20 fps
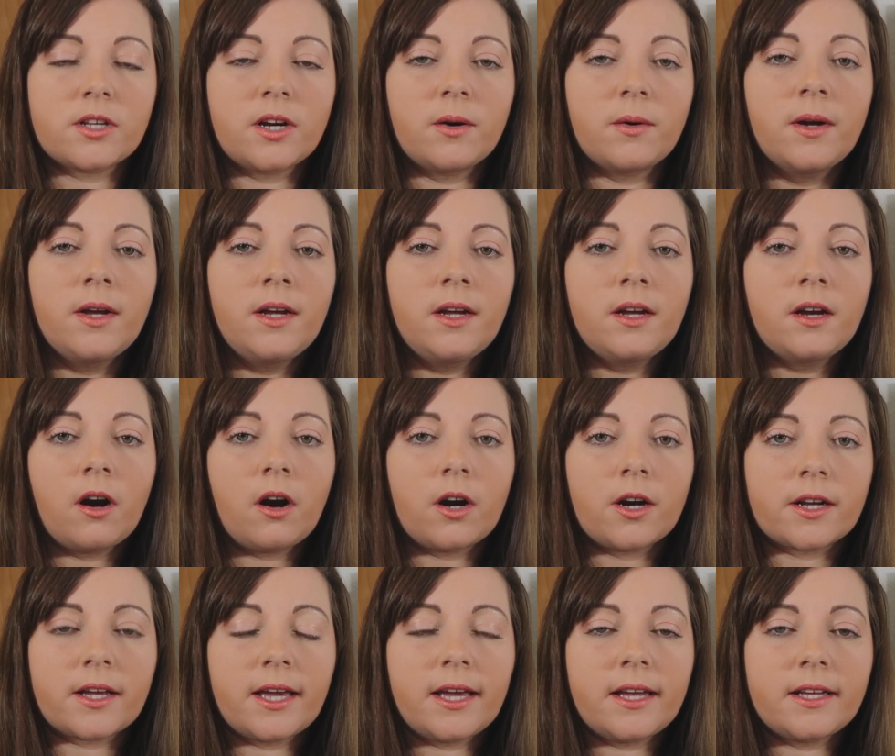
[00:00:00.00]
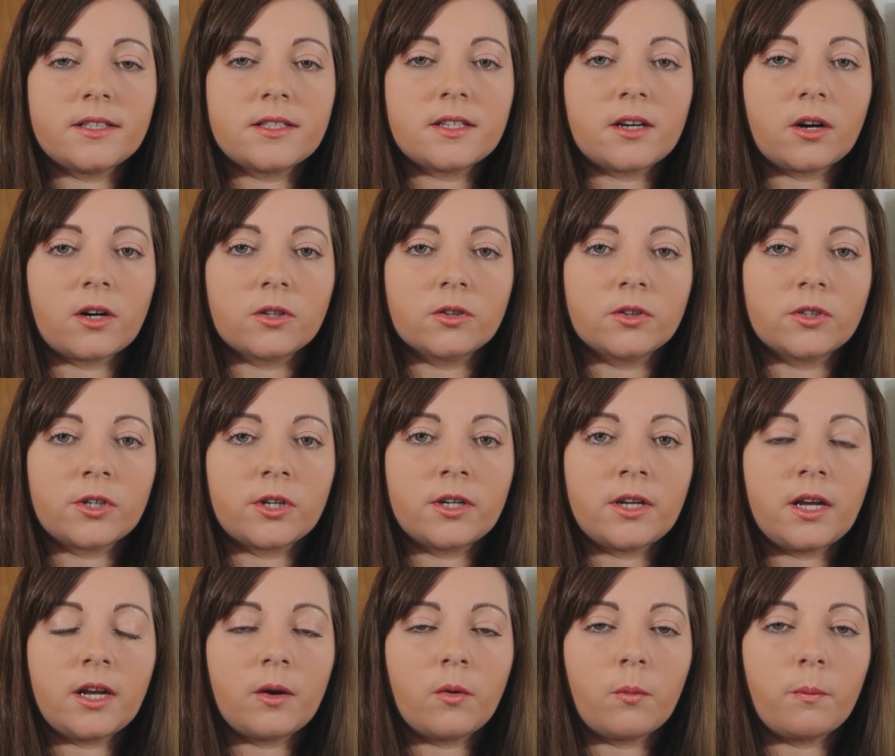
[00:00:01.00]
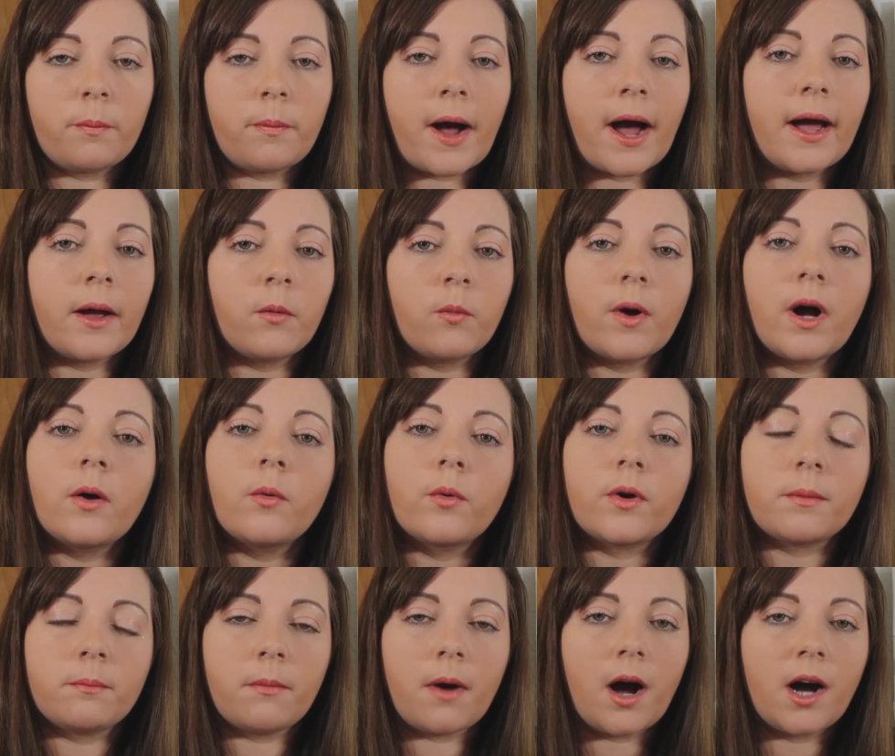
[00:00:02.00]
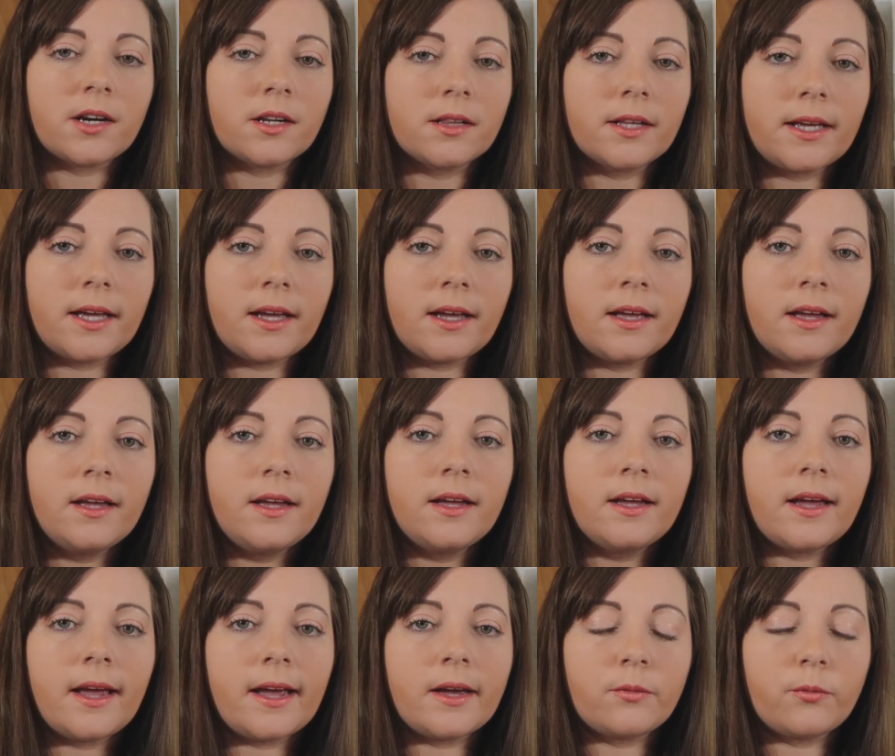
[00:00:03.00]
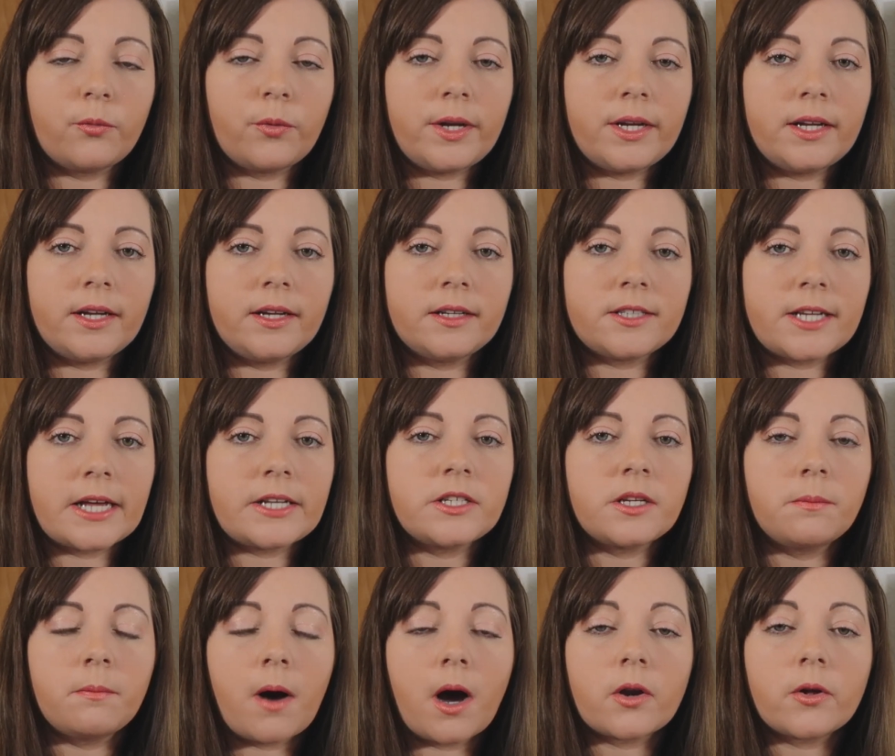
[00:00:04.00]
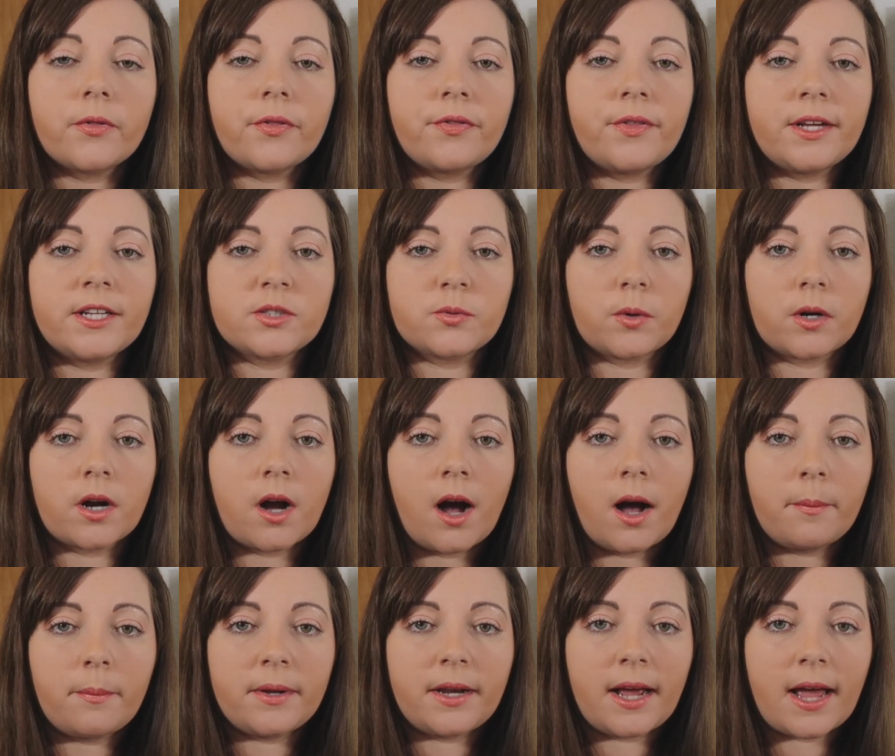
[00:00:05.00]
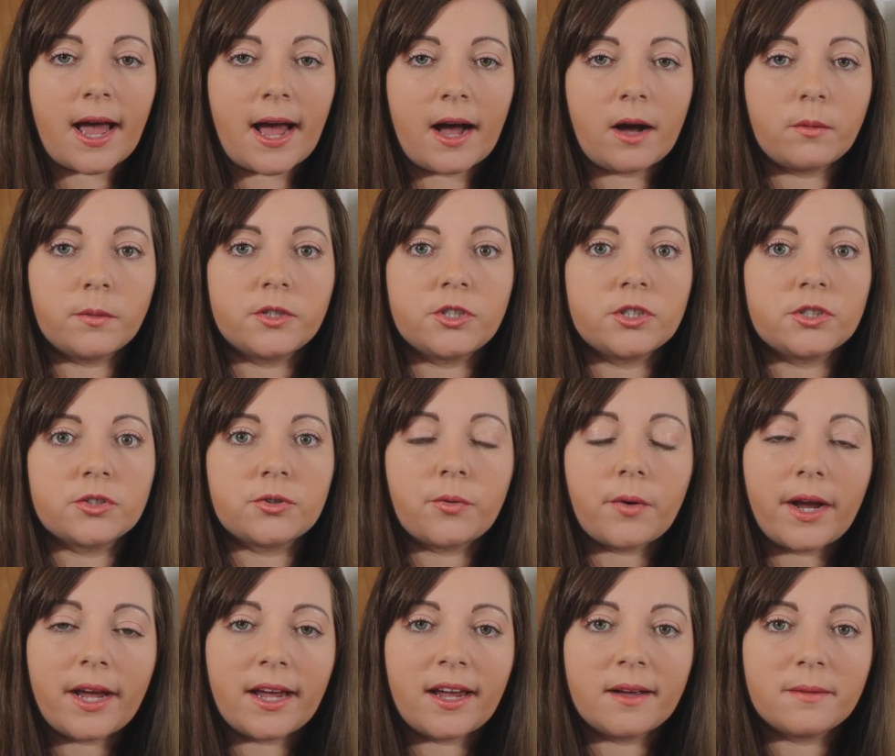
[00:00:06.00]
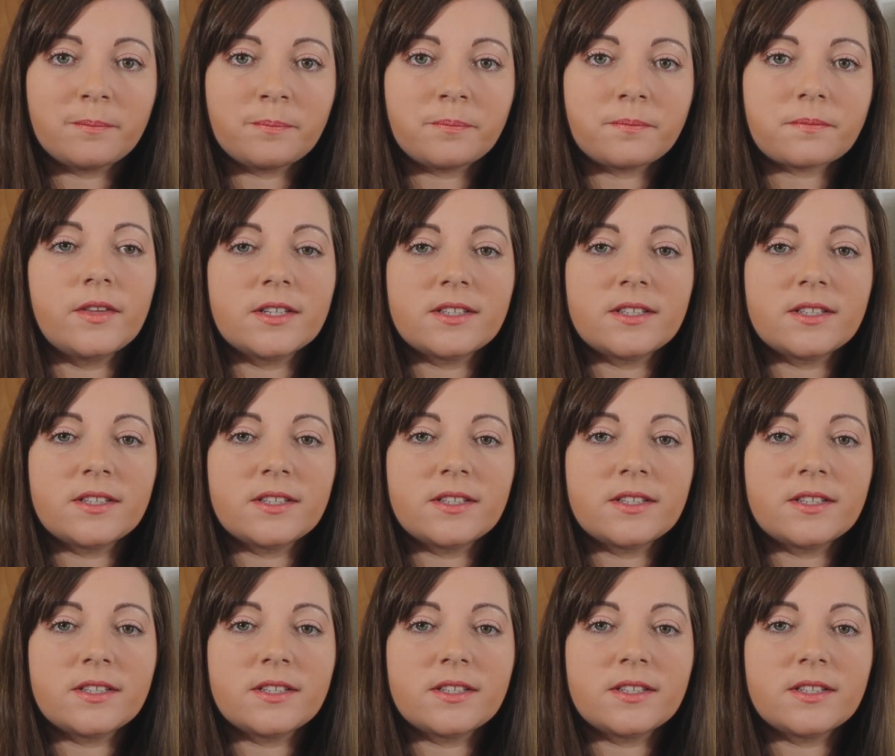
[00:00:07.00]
So our kids are learning by what we're modeling, and we tend to model things we're competent at, which is great.